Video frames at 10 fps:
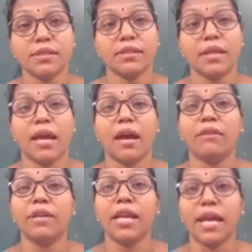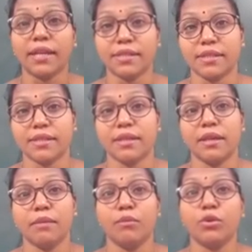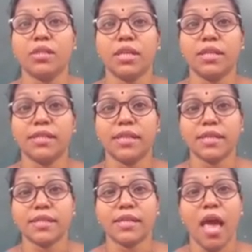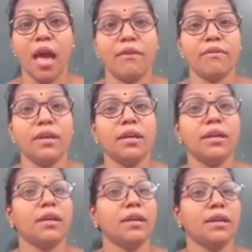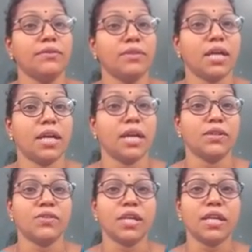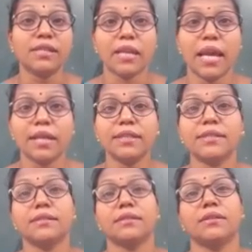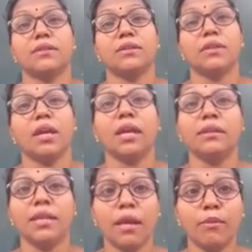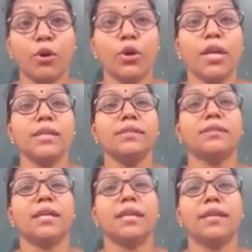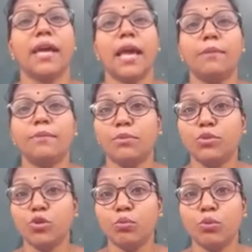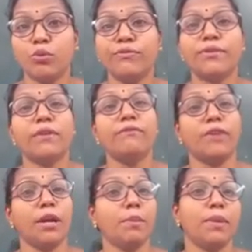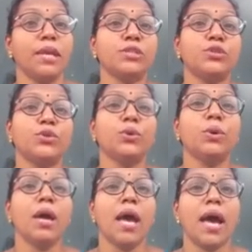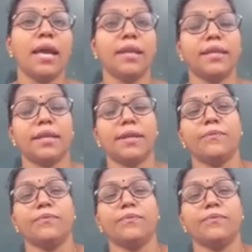They have legs. Most insects have the 6 legs in their bodies that help them to move from one place to another.